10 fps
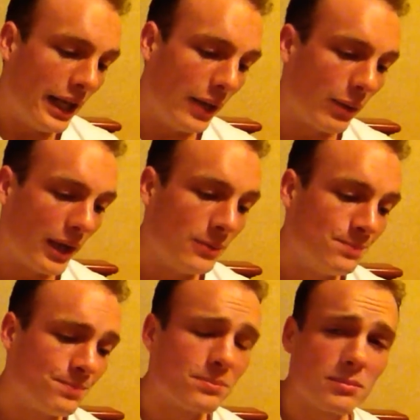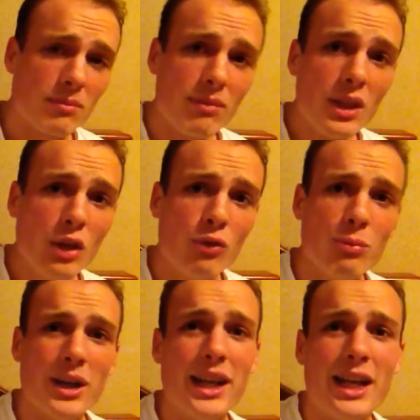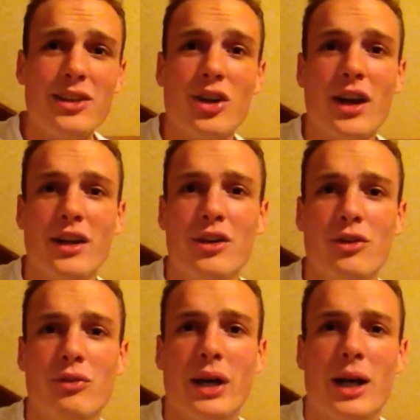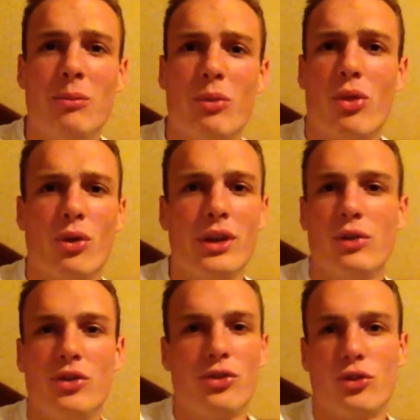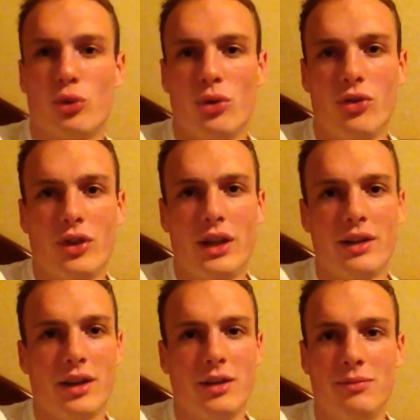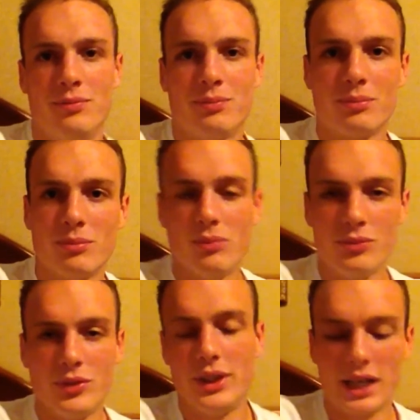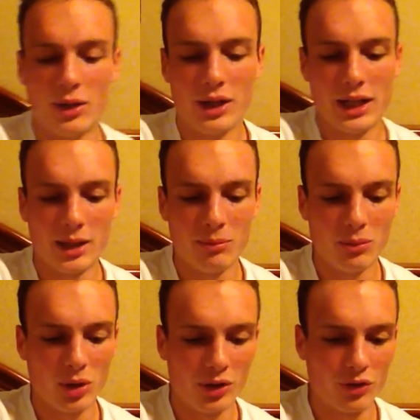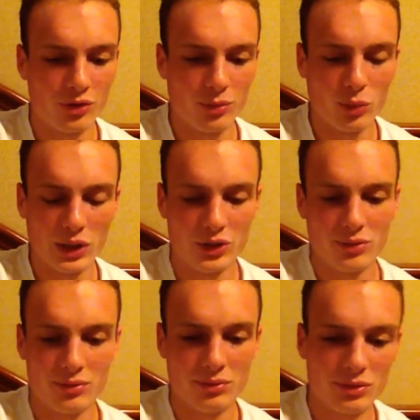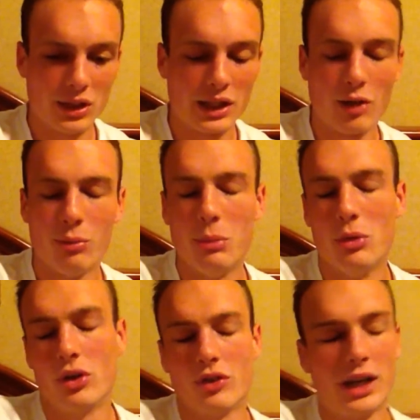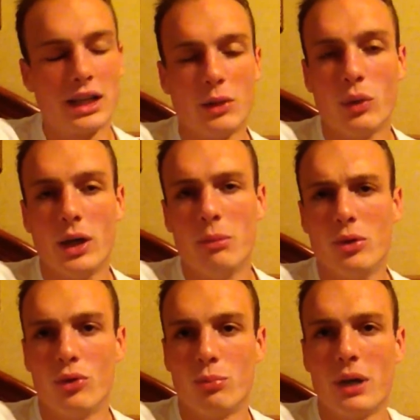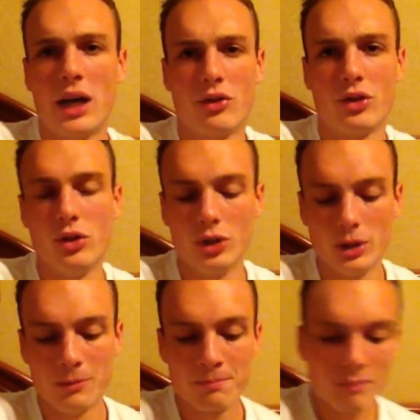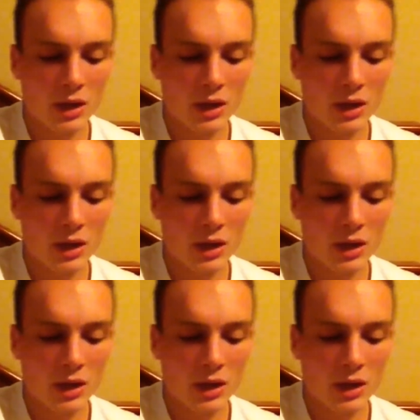Anyway, my dad kind of thought there was this tourist centre down on this one, I can't remember exactly where, but it was past Union